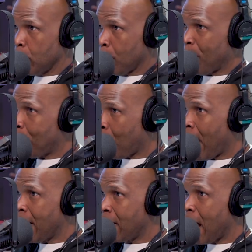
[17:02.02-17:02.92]
you know, people
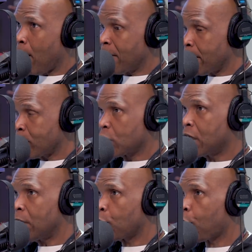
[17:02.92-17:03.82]
hate now, but it was
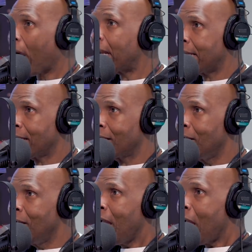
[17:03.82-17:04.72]
good writing.
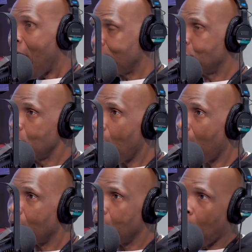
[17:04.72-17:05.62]
Mm-hmm. Had you
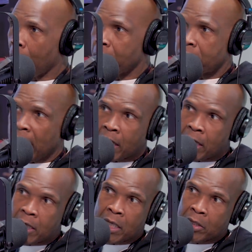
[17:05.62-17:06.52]
had an artist that
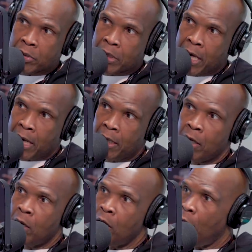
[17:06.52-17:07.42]
couldn't
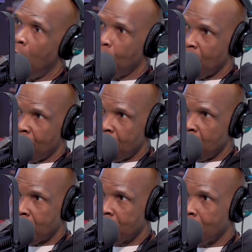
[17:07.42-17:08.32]
understand oh, a yeah.
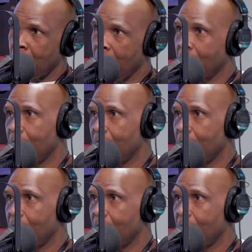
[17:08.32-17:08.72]
review or something like